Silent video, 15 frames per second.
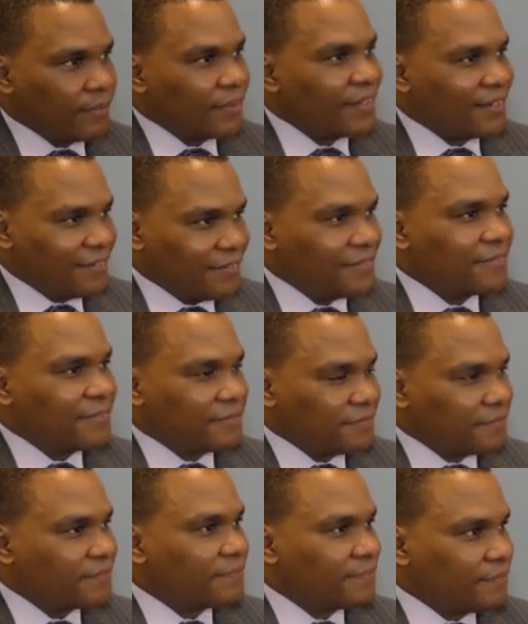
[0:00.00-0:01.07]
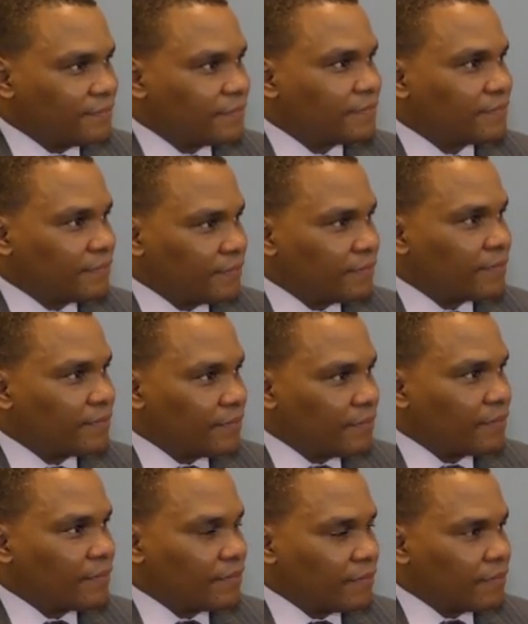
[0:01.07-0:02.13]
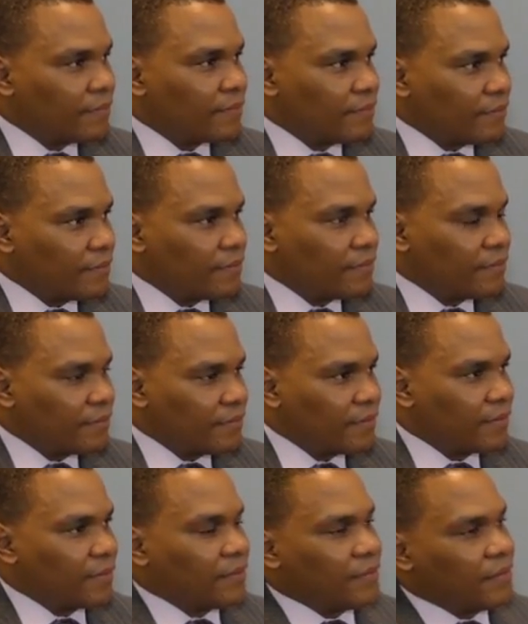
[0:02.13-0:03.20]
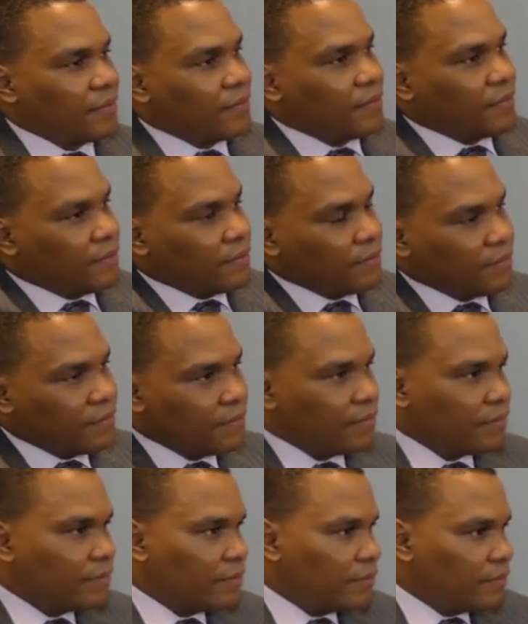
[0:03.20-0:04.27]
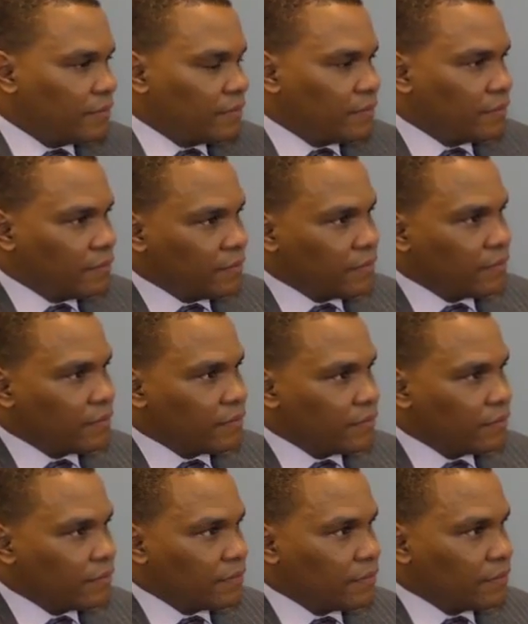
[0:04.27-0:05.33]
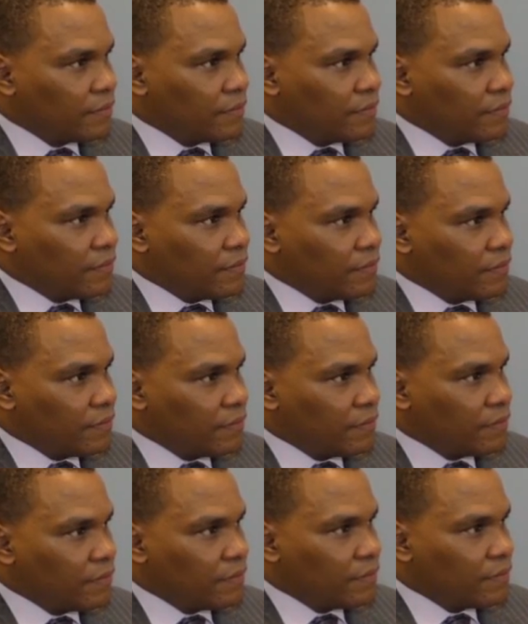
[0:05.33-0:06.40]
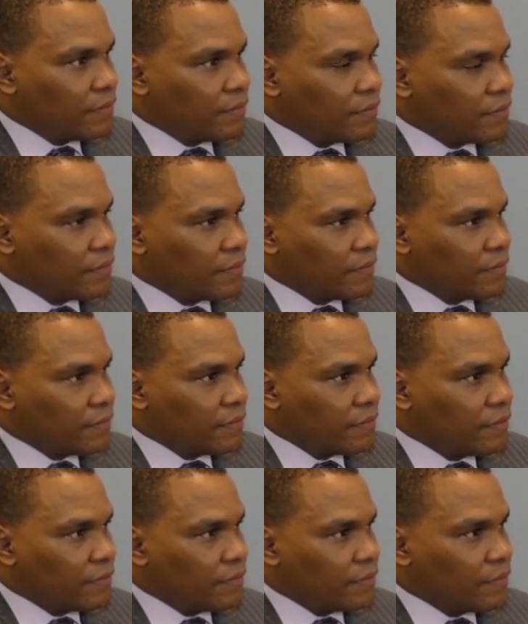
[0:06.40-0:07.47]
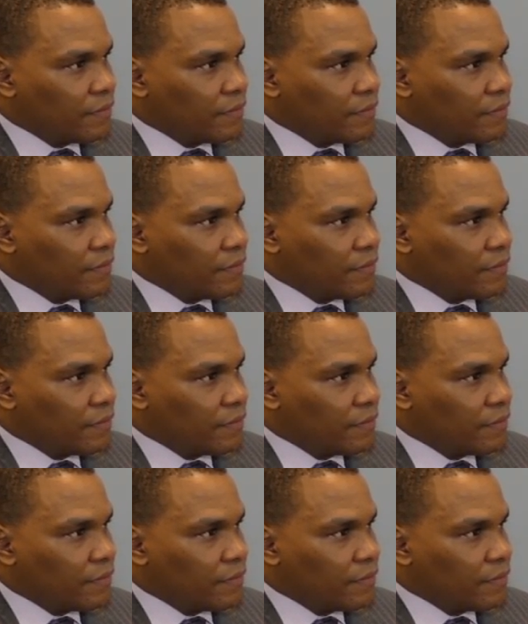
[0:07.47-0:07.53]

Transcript: [no speech]